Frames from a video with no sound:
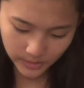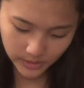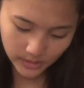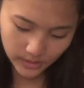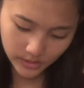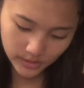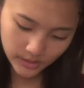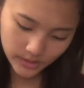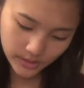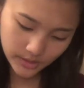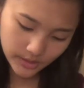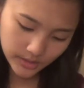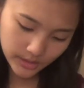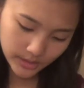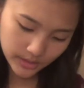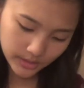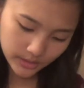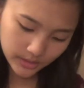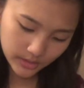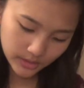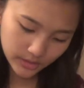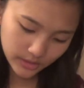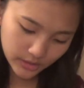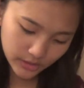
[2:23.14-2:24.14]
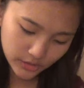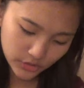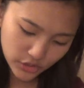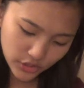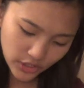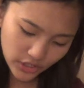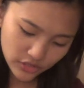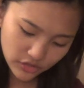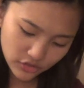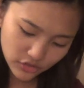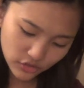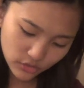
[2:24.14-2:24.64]
is this
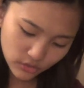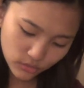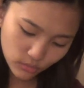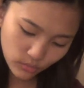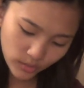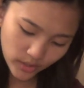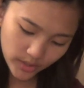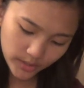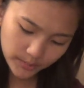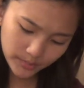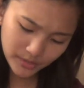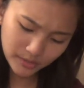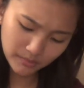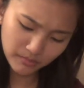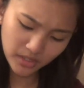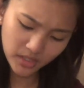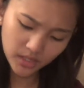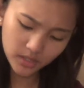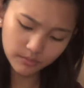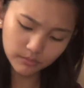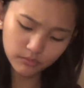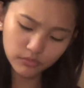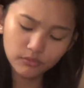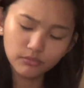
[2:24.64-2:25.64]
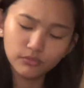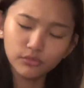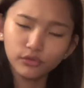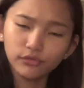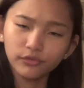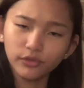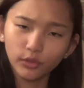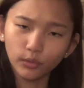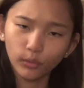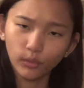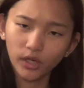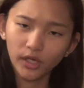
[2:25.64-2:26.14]
Gentle Wipes makeup
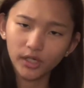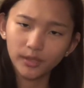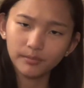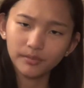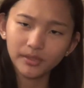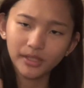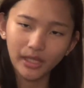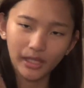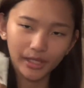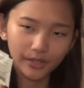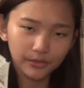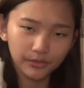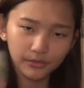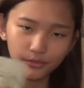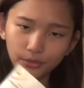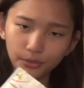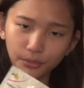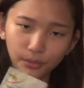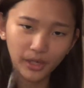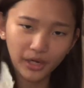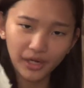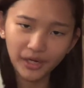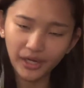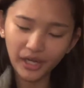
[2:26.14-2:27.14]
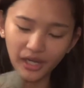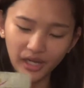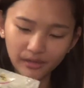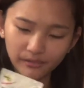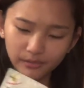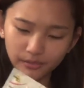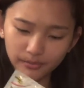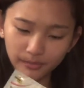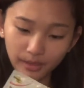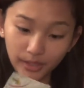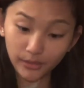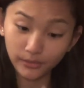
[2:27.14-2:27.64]
remover wipes. I don't know why I have
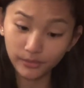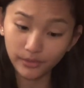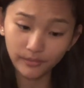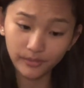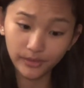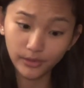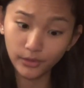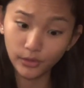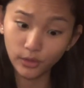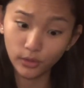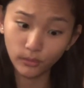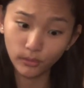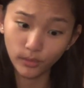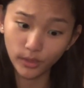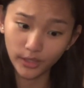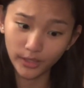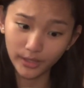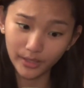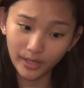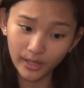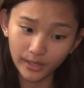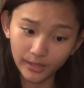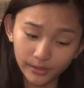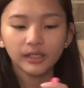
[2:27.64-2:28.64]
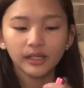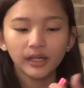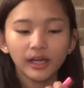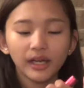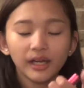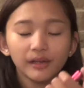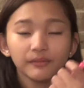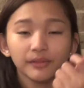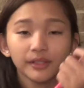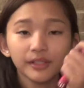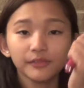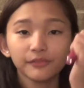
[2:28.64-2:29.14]
them. I don't even know where I got them. I
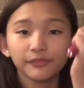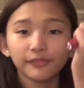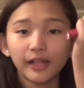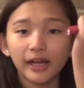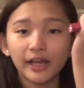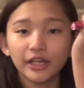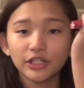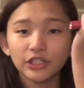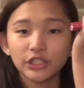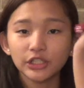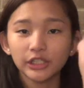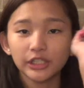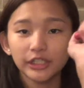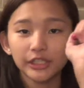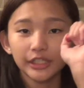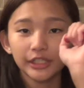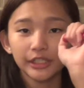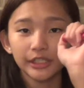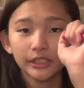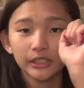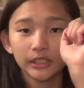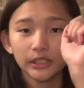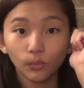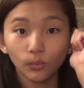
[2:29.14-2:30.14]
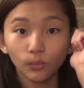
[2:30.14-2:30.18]
have this flashlight.